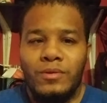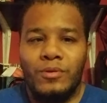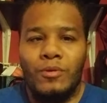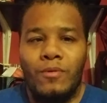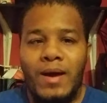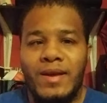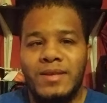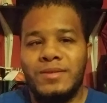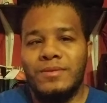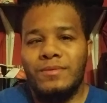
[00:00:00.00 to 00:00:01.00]
I
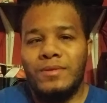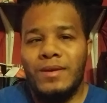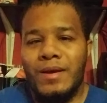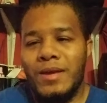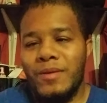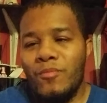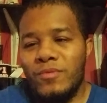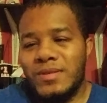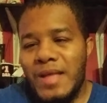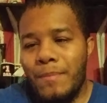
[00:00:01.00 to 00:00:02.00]
guess
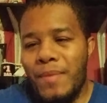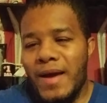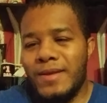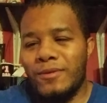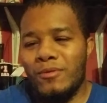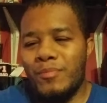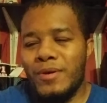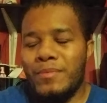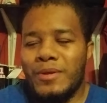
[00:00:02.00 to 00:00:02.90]
he stepped back a little bit,